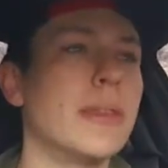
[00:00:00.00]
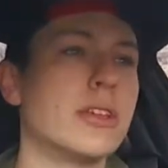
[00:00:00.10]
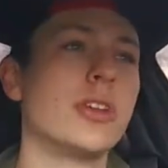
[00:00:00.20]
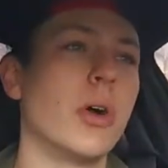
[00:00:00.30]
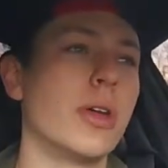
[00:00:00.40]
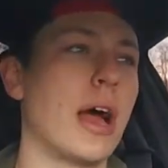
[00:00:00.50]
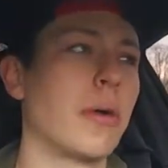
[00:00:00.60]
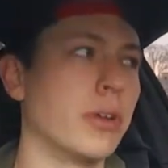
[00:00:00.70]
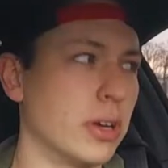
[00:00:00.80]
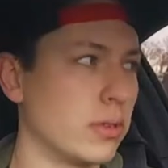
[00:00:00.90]
So
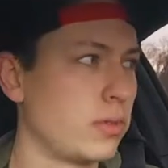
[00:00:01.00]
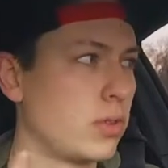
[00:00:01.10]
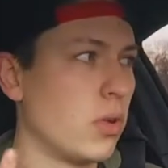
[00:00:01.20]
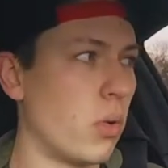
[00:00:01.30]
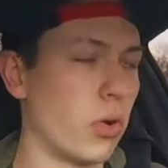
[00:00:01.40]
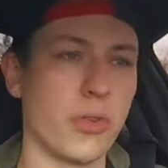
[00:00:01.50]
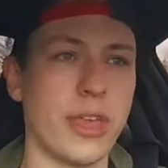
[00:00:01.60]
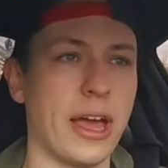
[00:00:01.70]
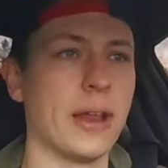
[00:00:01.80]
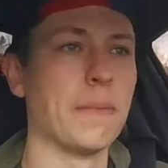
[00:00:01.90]
I'm gonna order
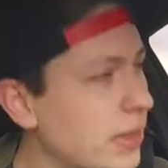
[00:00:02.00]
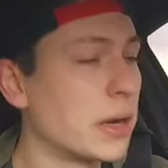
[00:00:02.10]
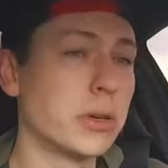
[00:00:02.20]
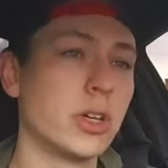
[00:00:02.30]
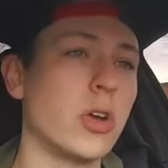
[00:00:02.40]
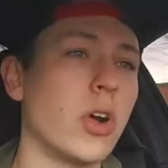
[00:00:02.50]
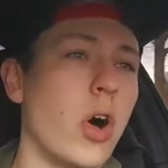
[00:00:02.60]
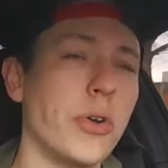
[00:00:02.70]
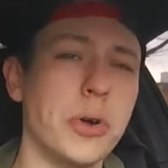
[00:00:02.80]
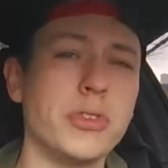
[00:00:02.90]
that. Then I'm gonna go to
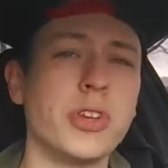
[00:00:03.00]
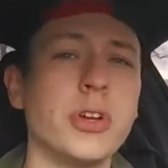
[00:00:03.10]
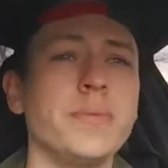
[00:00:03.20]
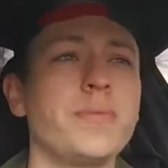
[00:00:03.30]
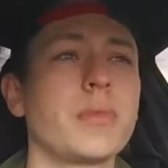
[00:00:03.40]
AutoZone.